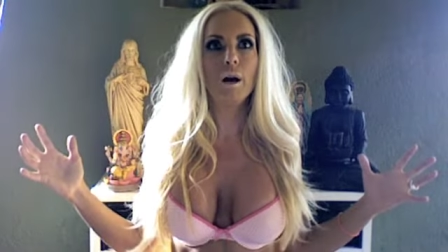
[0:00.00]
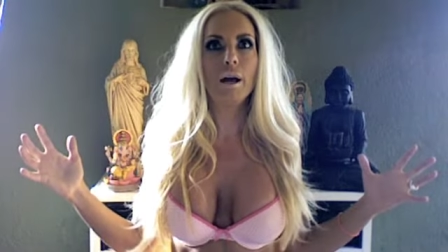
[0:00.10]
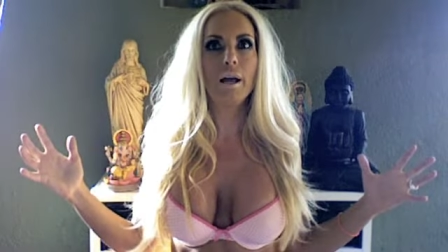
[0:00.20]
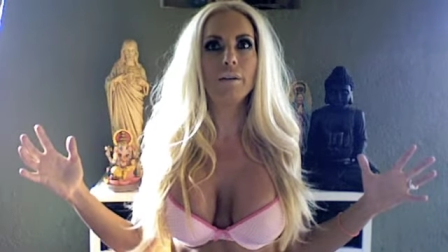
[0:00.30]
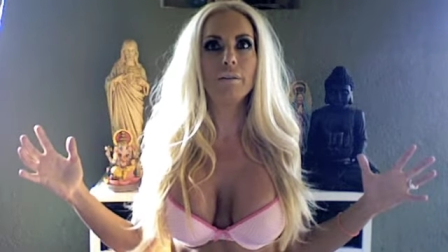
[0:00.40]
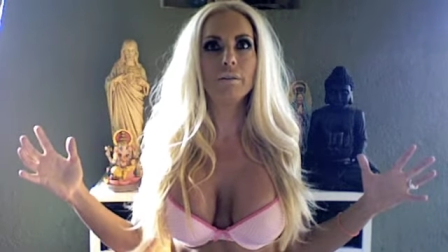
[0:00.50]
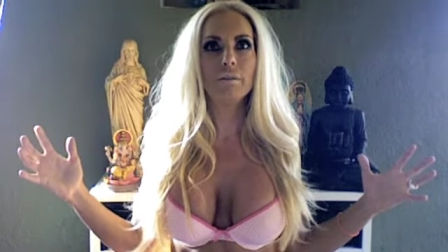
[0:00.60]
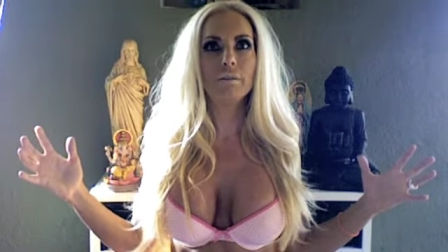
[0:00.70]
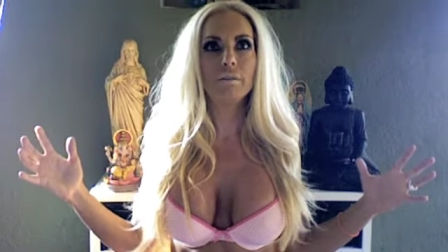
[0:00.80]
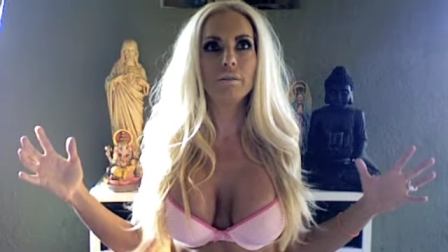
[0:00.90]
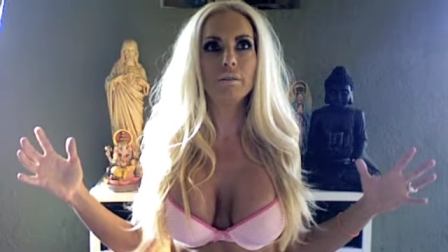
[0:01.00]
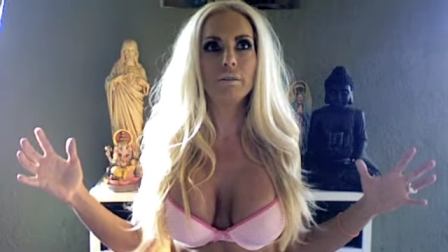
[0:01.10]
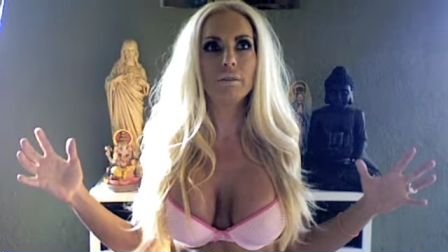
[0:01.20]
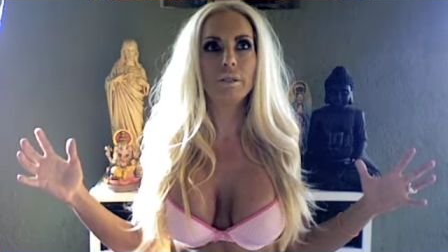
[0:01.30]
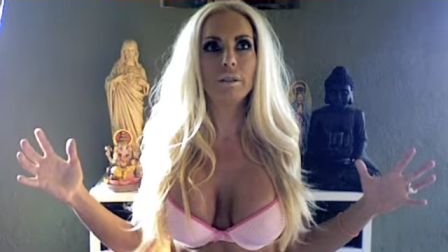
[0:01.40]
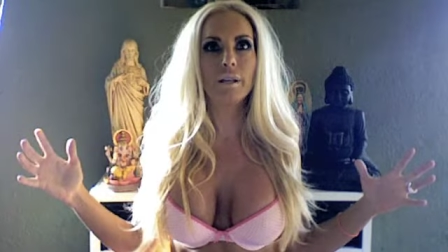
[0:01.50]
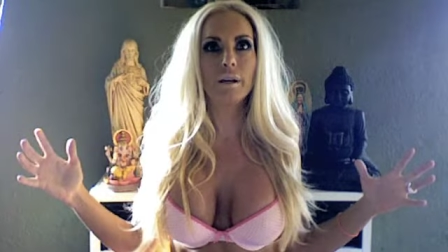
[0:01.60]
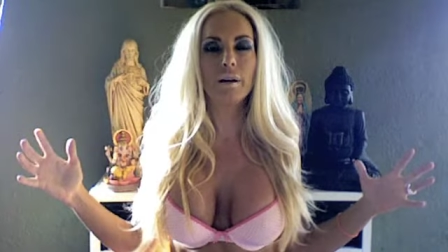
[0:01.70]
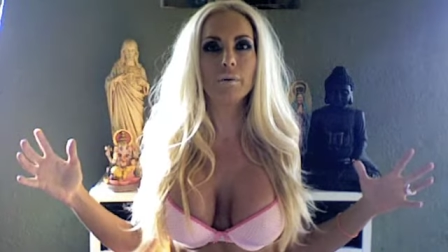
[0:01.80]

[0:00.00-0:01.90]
I had to sit there.